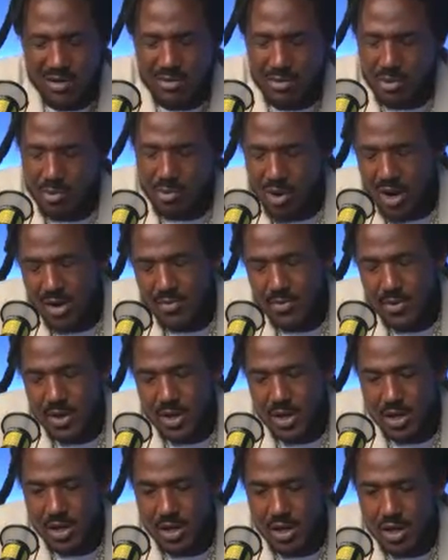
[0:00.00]
a
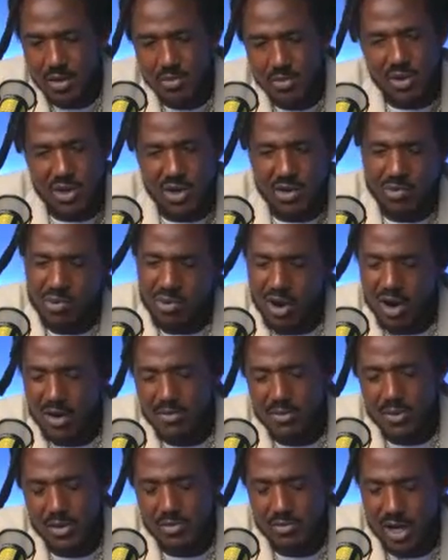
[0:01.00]
property, put a
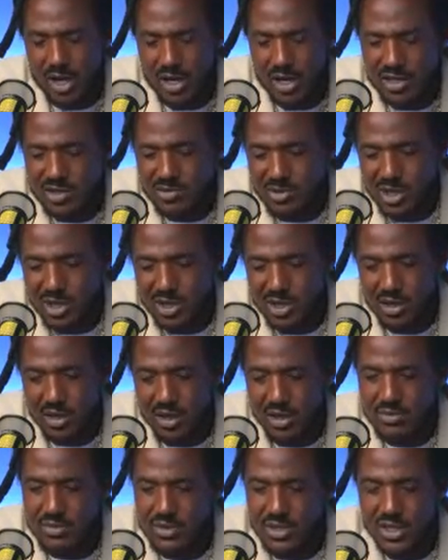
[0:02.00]
property management, you
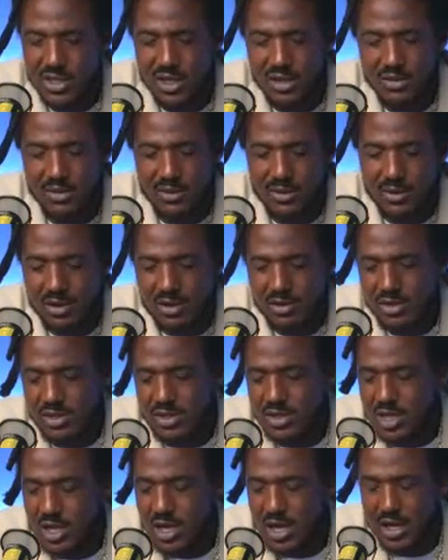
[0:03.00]
know what I'm saying, on the
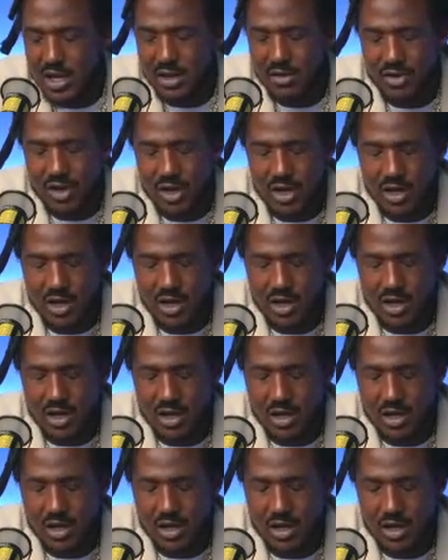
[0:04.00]
side of it, and
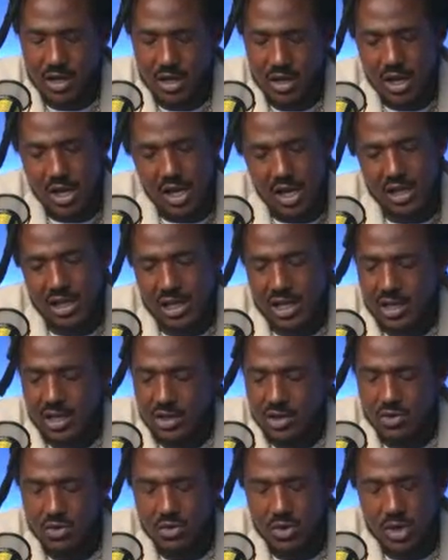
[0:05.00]
let it
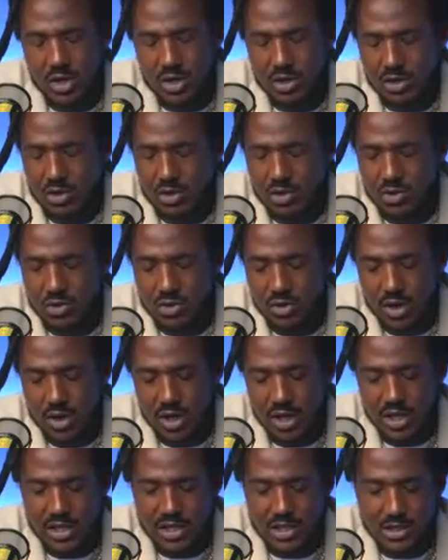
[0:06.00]
do what it do.
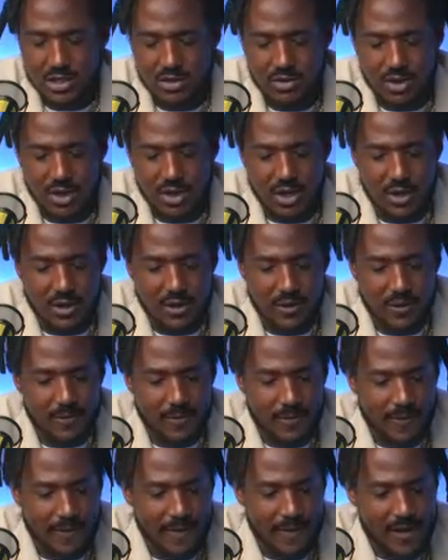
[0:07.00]
And so
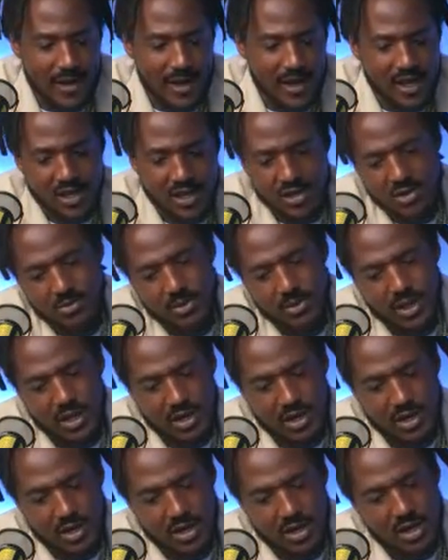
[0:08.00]
I
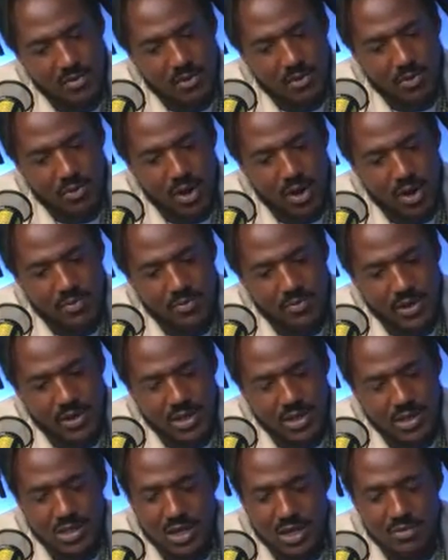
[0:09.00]
accumulated a couple
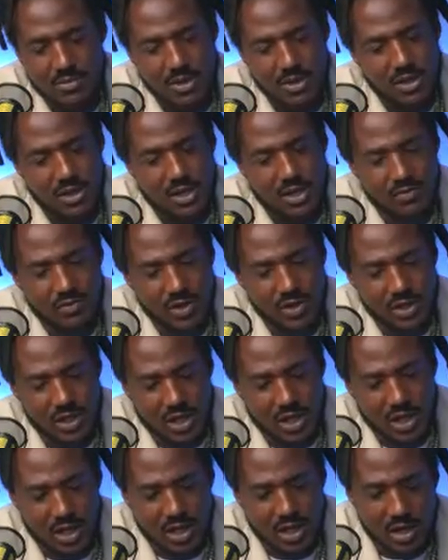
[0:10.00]
properties. I'm in love with
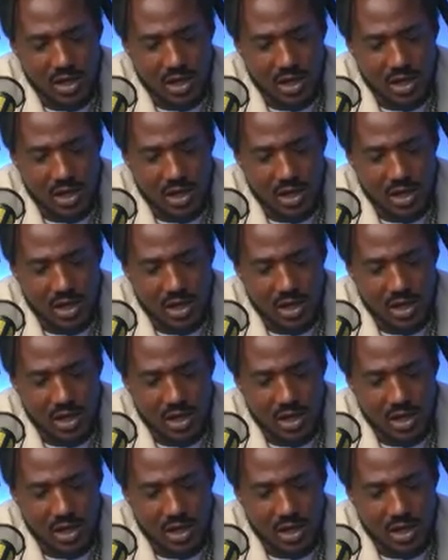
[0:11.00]
that.